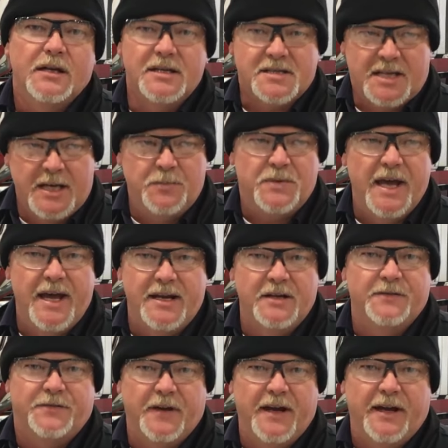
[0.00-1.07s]
Let's keep that in
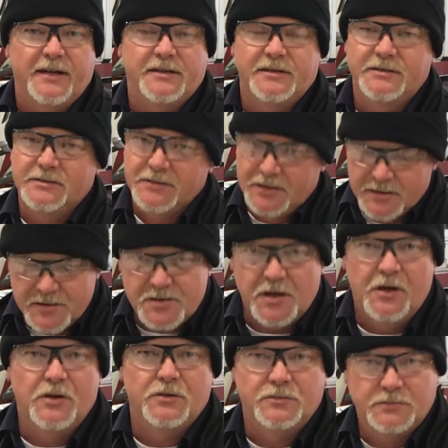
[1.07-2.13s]
effect.
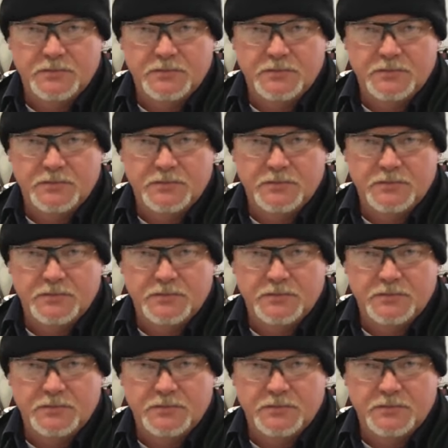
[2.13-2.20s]
So